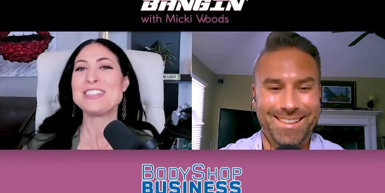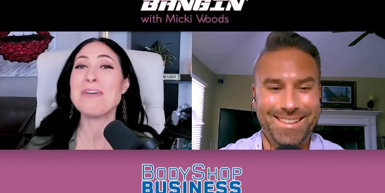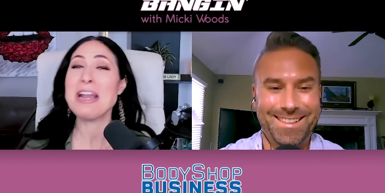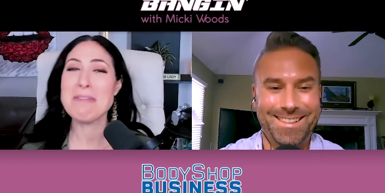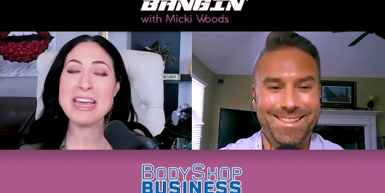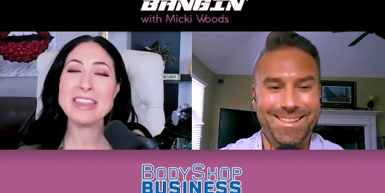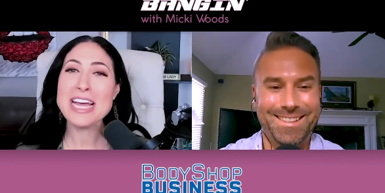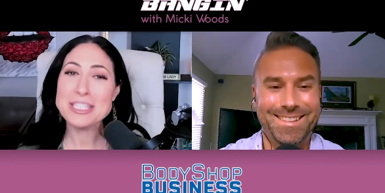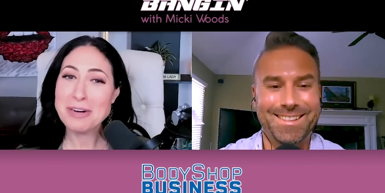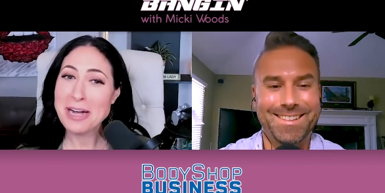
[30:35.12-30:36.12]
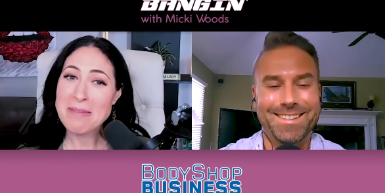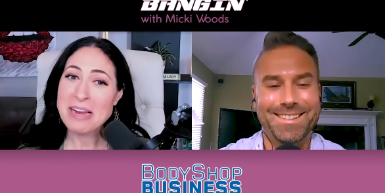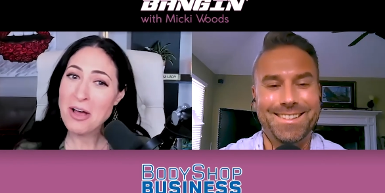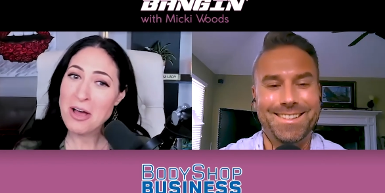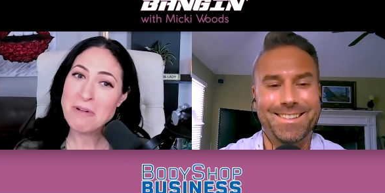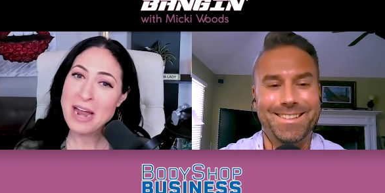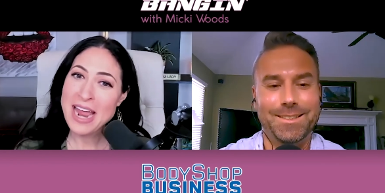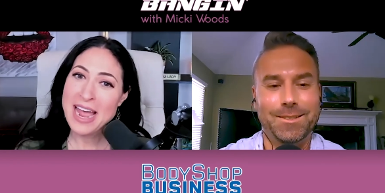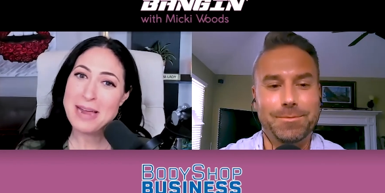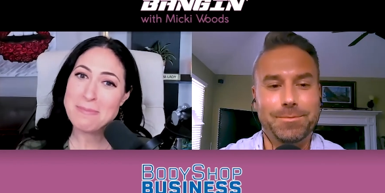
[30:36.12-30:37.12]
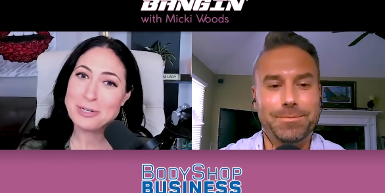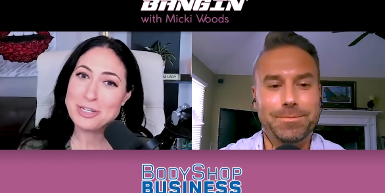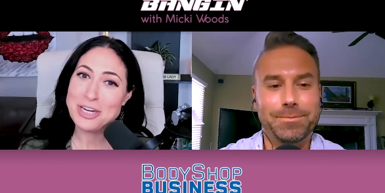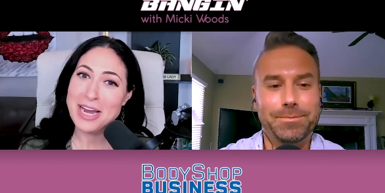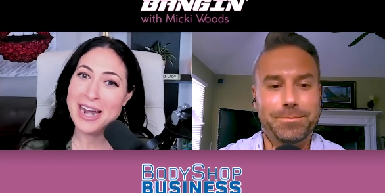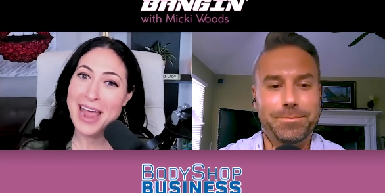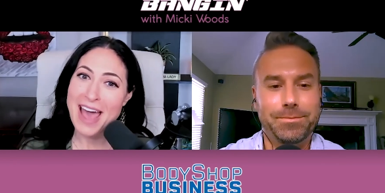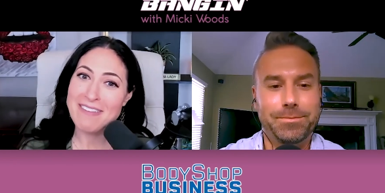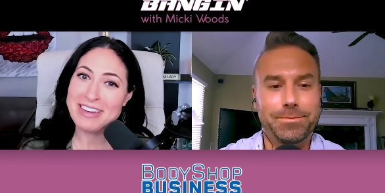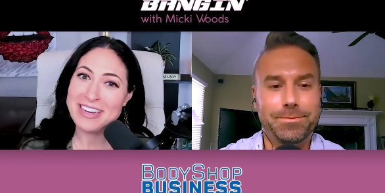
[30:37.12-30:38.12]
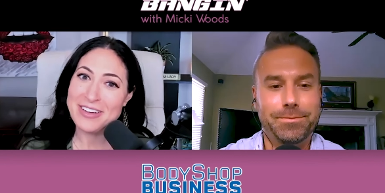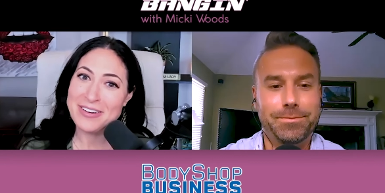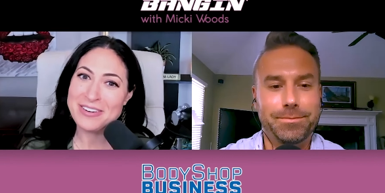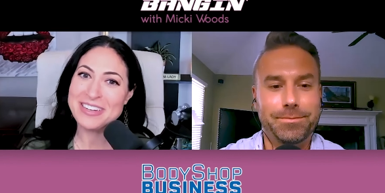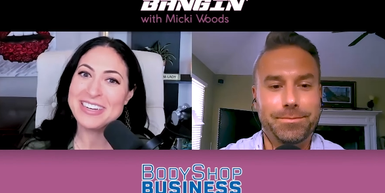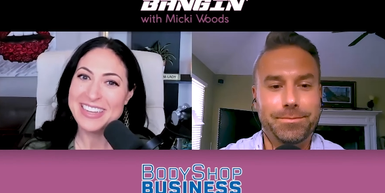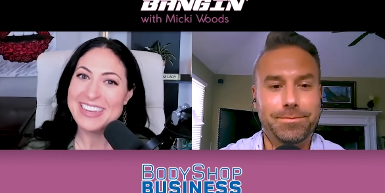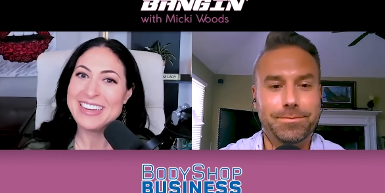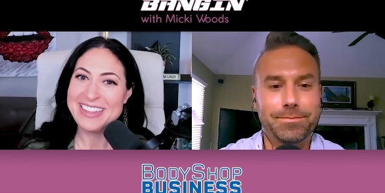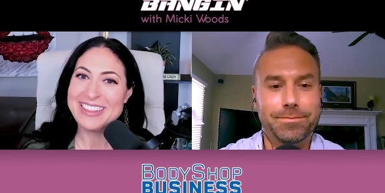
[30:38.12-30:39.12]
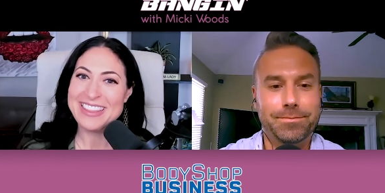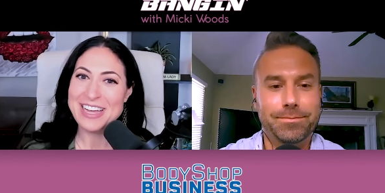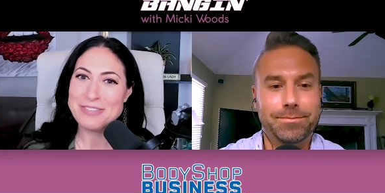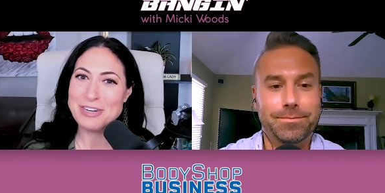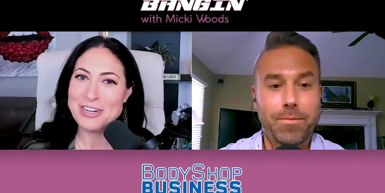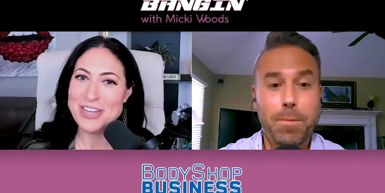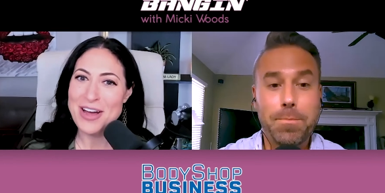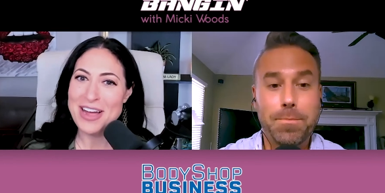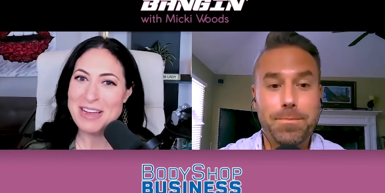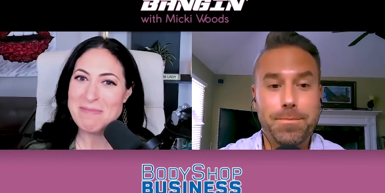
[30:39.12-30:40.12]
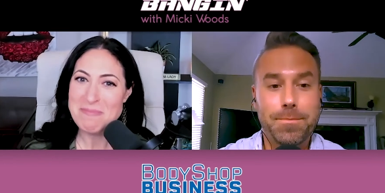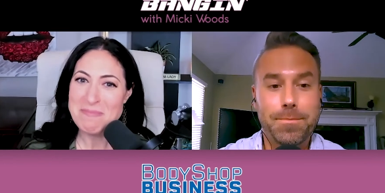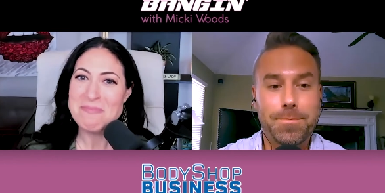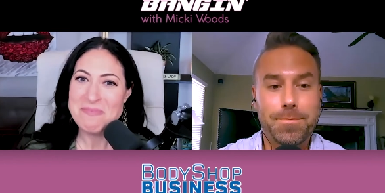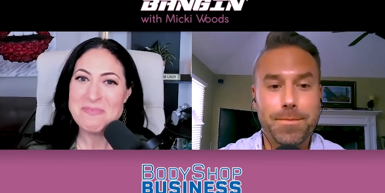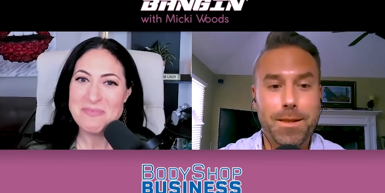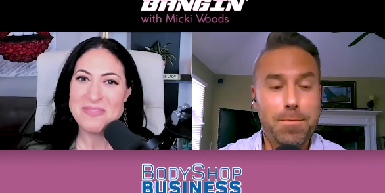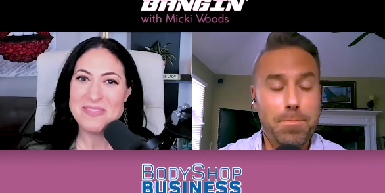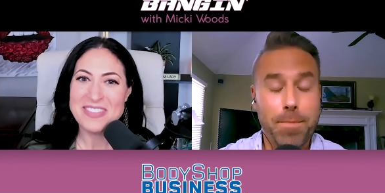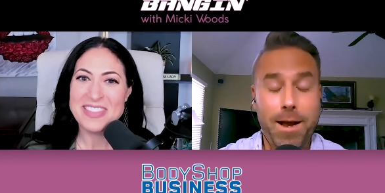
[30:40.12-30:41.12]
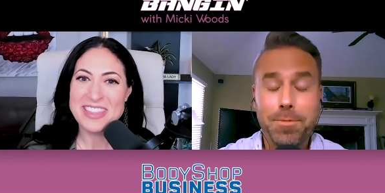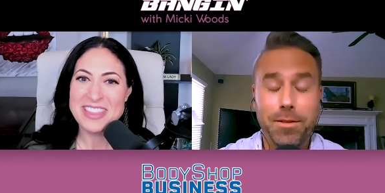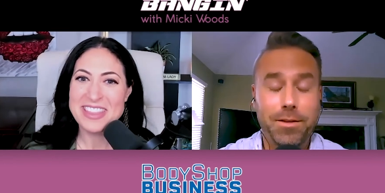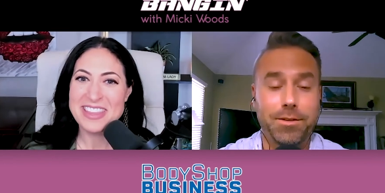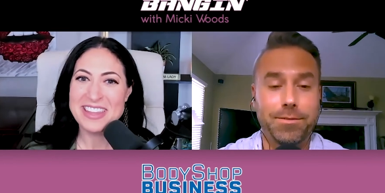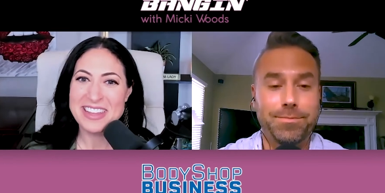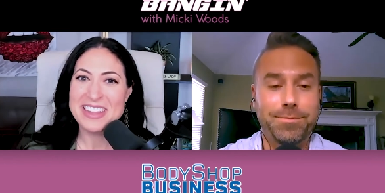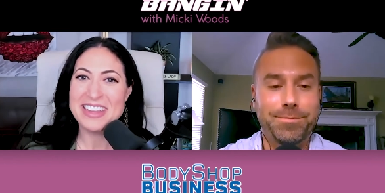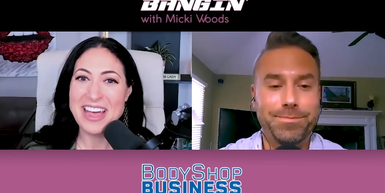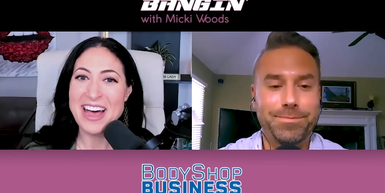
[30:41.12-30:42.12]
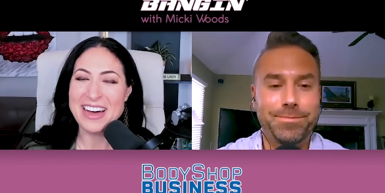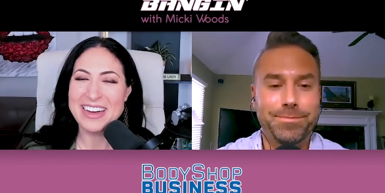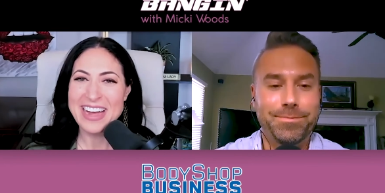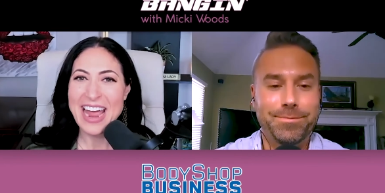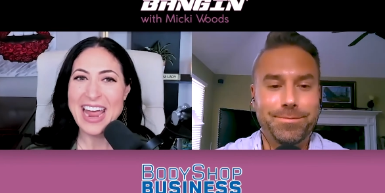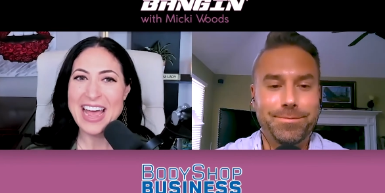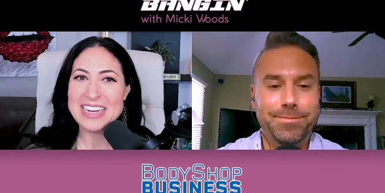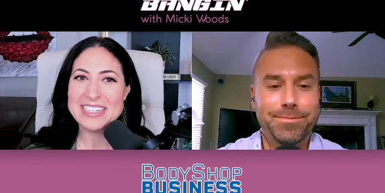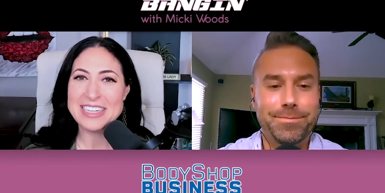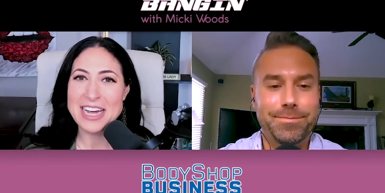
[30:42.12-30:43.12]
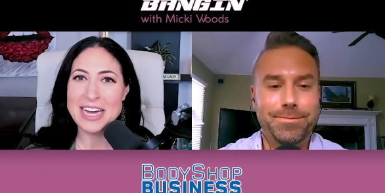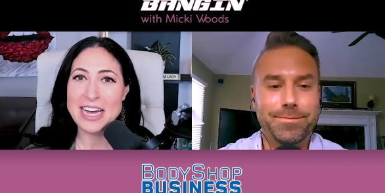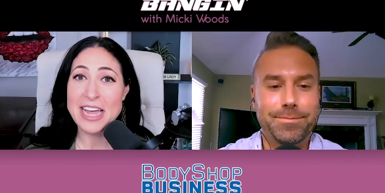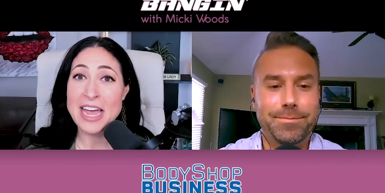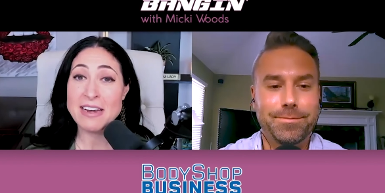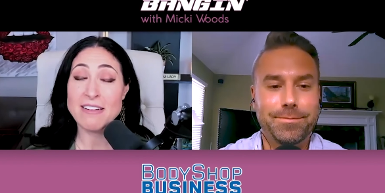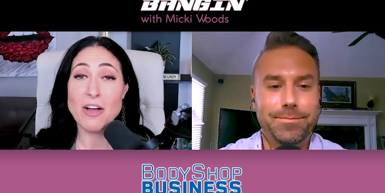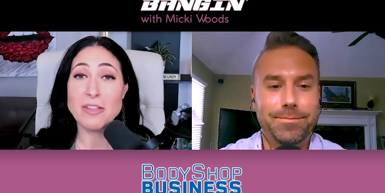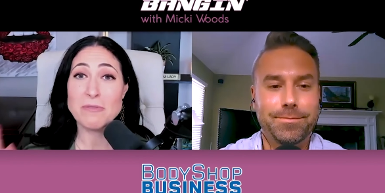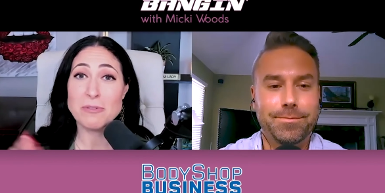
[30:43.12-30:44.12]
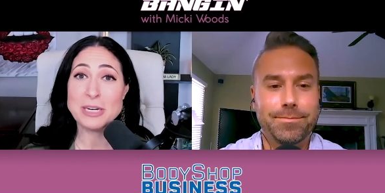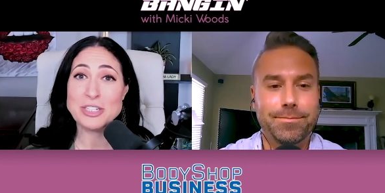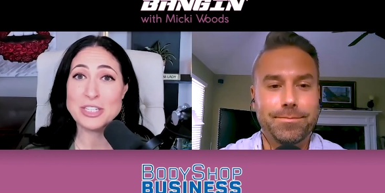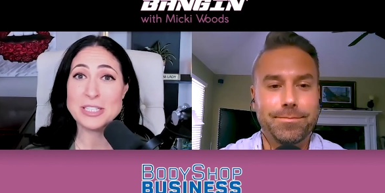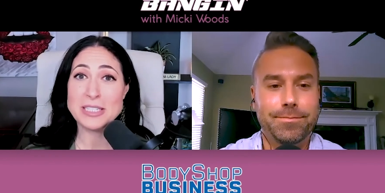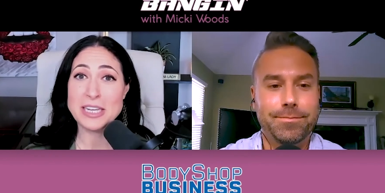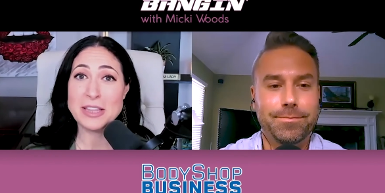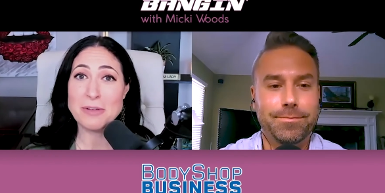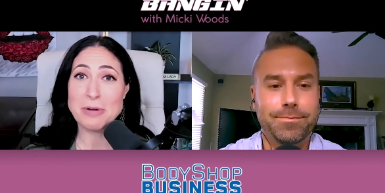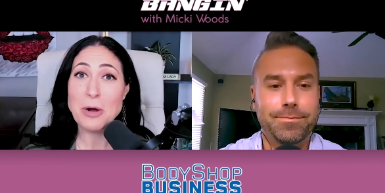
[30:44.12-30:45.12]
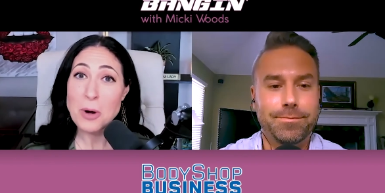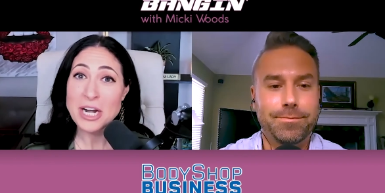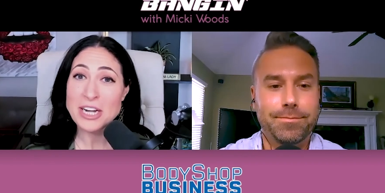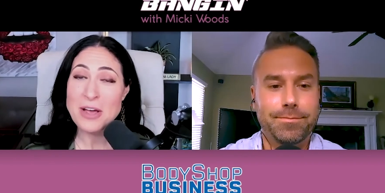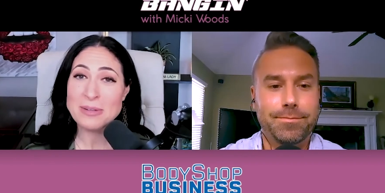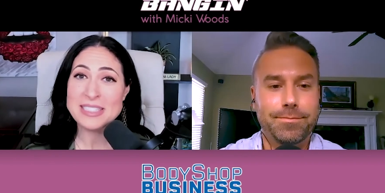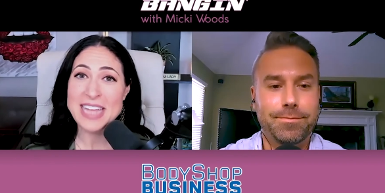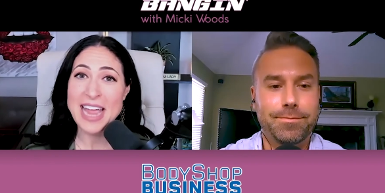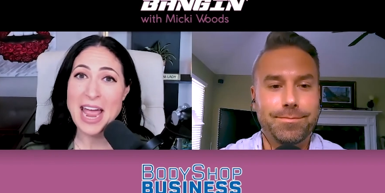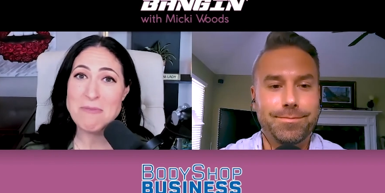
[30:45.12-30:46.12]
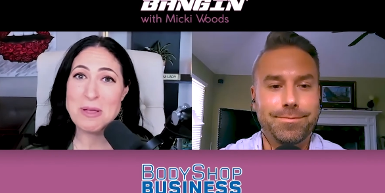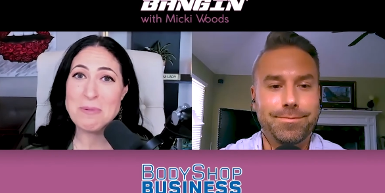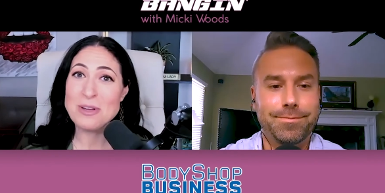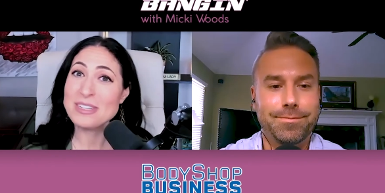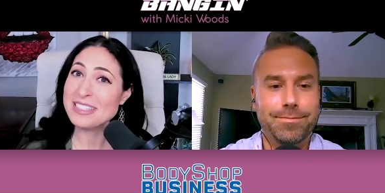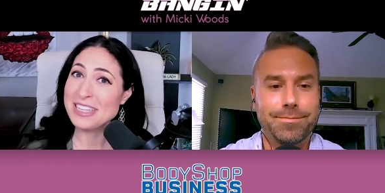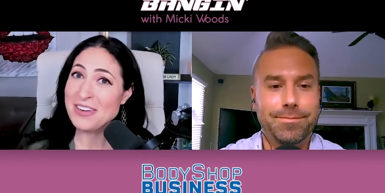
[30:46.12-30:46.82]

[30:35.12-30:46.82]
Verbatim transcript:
Speaker 1: anyway, thanks for coming on, Ray. I appreciate having you. Thanks for your time.
Speaker 2: My pleasure.
Speaker 1: Yeah. And again, all the information's in the recording notes, and we will see